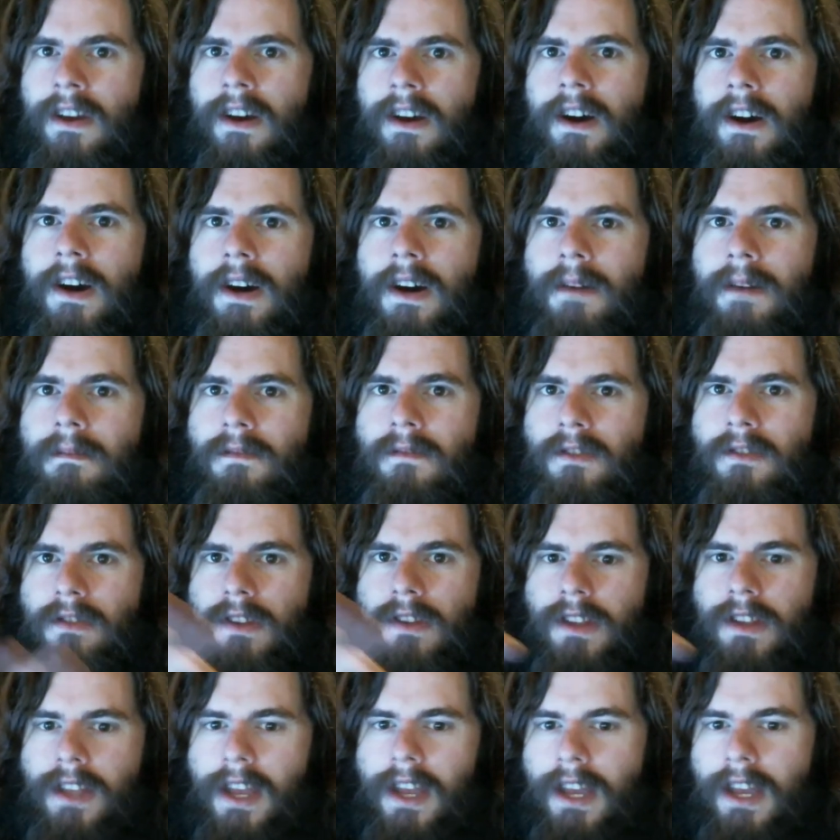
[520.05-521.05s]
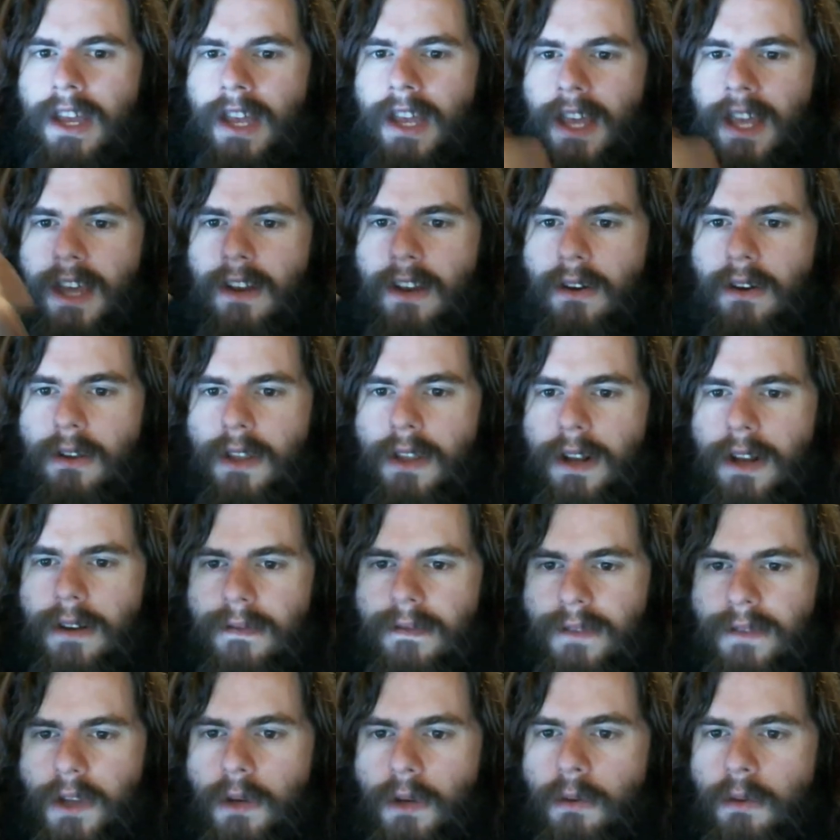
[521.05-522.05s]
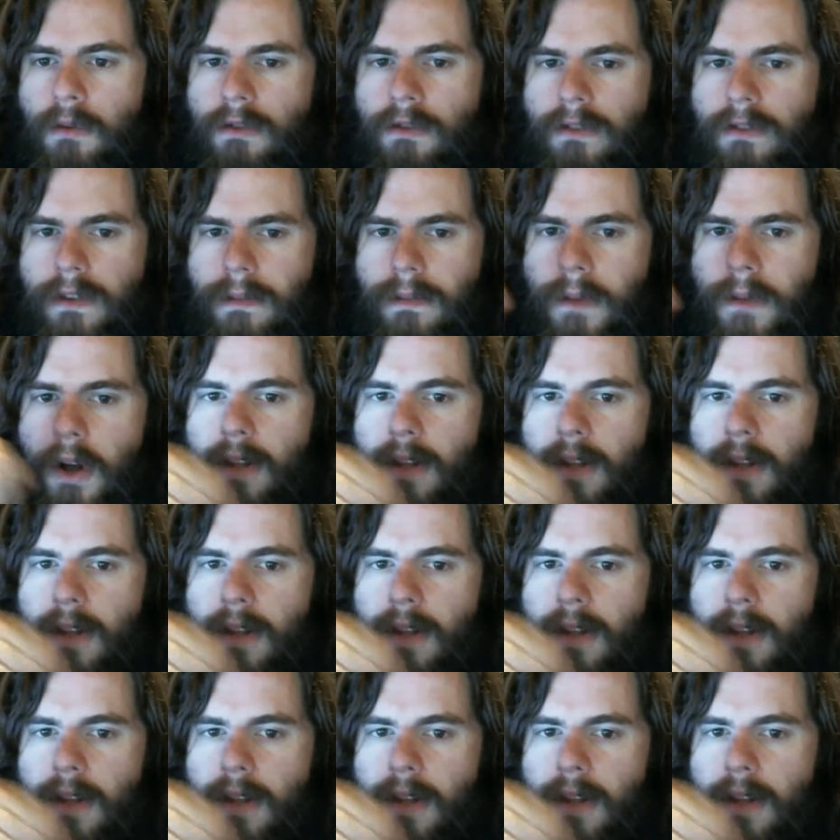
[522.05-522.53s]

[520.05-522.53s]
um, so that they can get all their views from